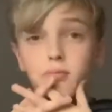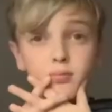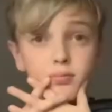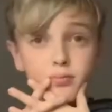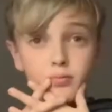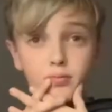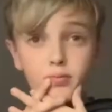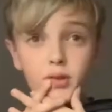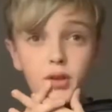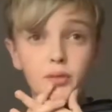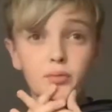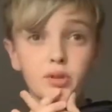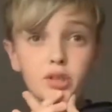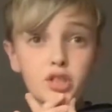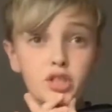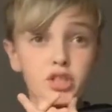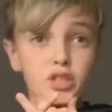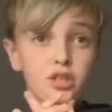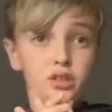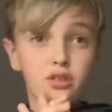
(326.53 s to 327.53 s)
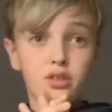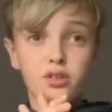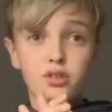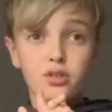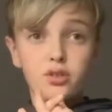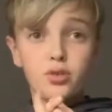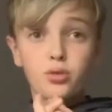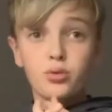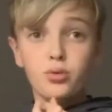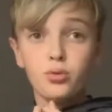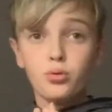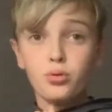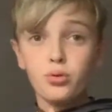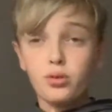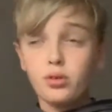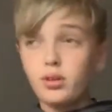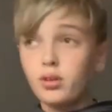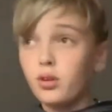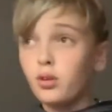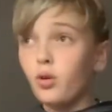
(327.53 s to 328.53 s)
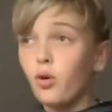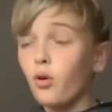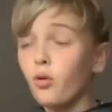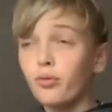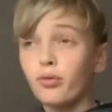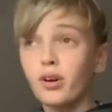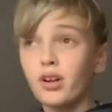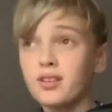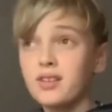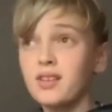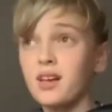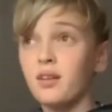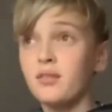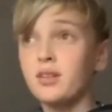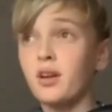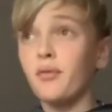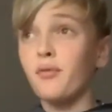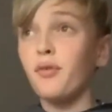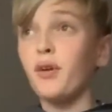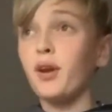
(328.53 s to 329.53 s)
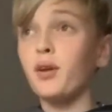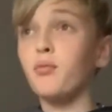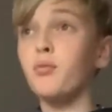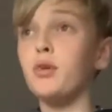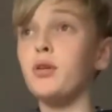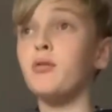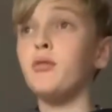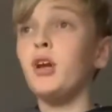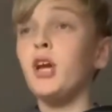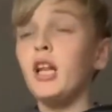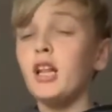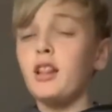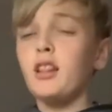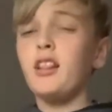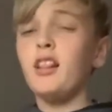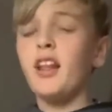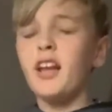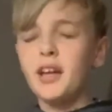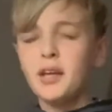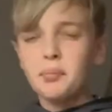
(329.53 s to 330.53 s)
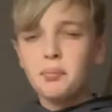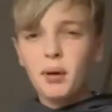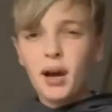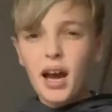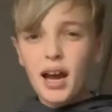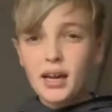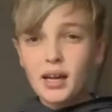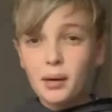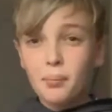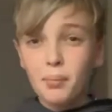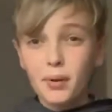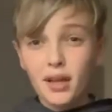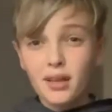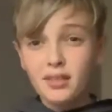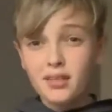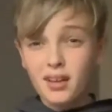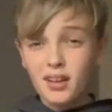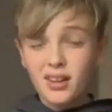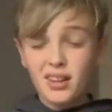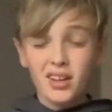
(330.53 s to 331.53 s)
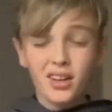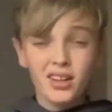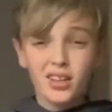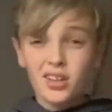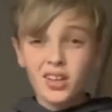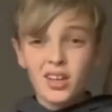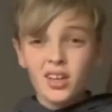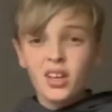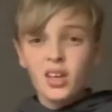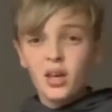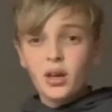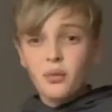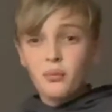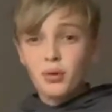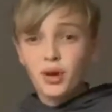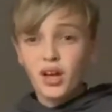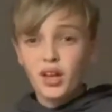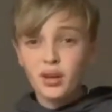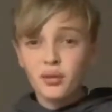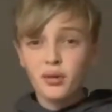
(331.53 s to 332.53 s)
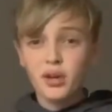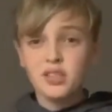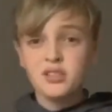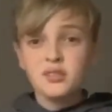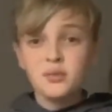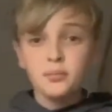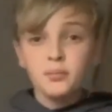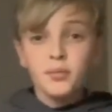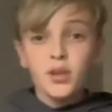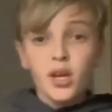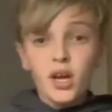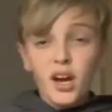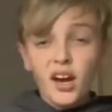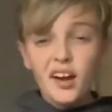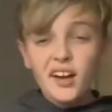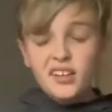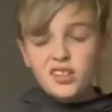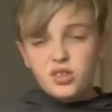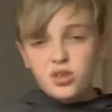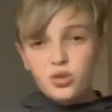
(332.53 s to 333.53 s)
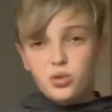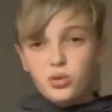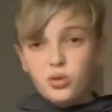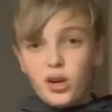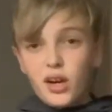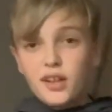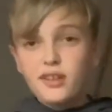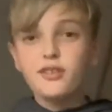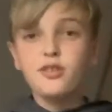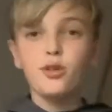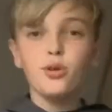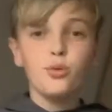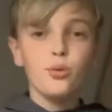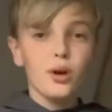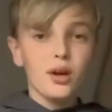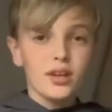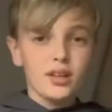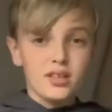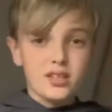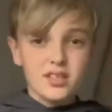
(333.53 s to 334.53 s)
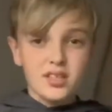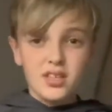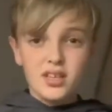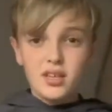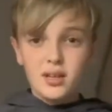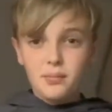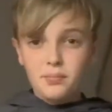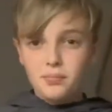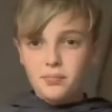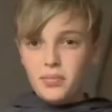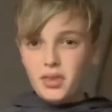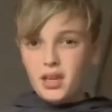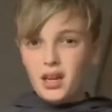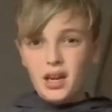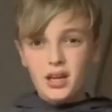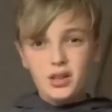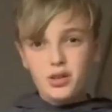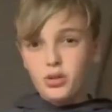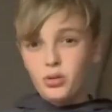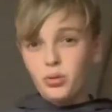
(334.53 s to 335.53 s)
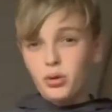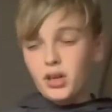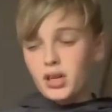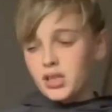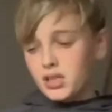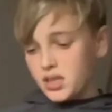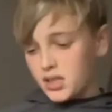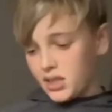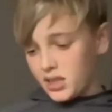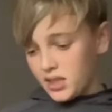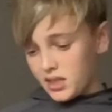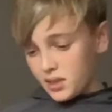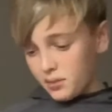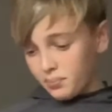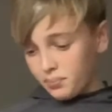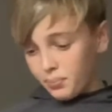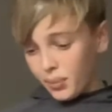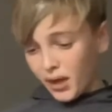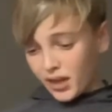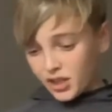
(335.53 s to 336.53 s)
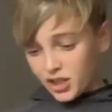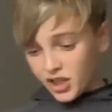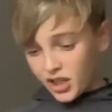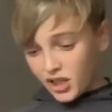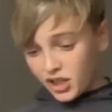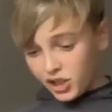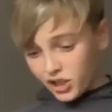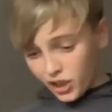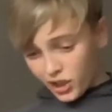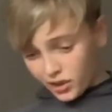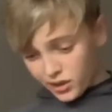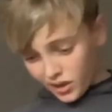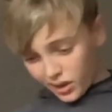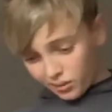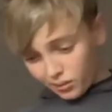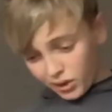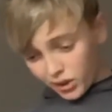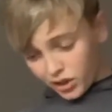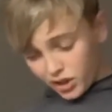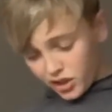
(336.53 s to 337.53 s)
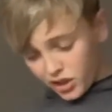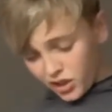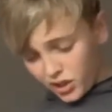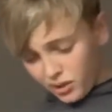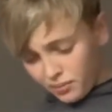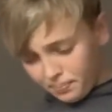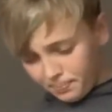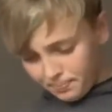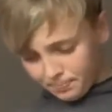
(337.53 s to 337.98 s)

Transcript: We were just too over ourselves. I think we laid back a bit. I think, but anyways, I do. I do want to see. I do want to see some big changes. I want to see.